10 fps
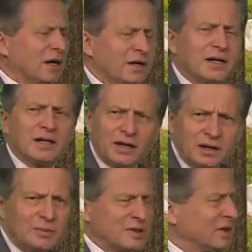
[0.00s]
Guardian ad
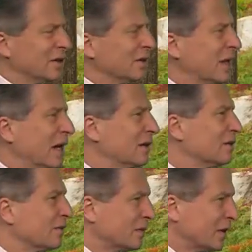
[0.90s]
litem is a
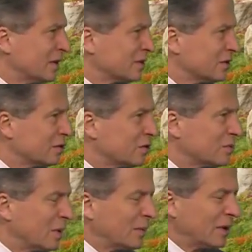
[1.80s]
Latin phrase. It's
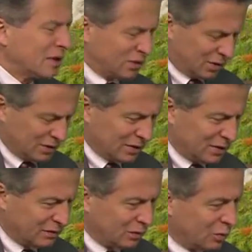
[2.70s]
used by many courts in
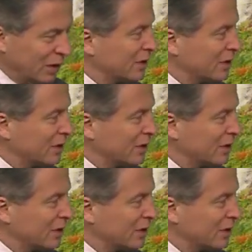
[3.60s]
different